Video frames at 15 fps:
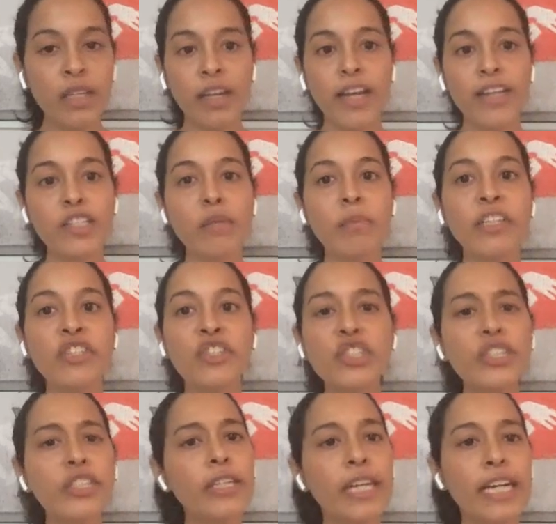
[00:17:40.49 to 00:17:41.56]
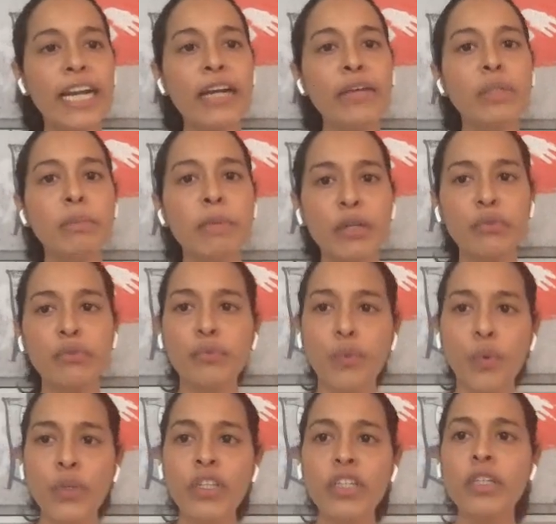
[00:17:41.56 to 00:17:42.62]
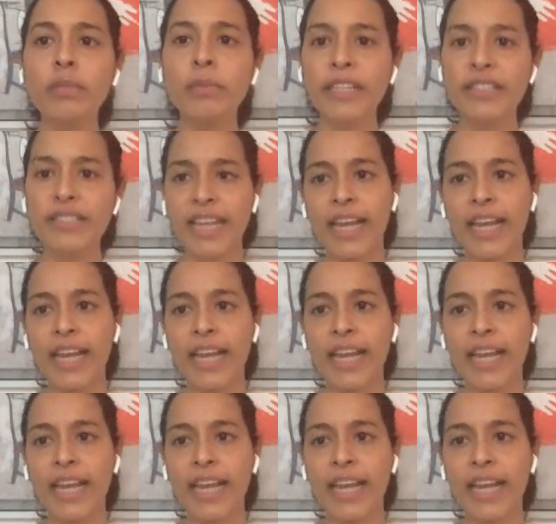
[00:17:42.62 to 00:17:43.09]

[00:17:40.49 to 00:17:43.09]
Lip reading: As I mentioned, I have about 4 gigabytes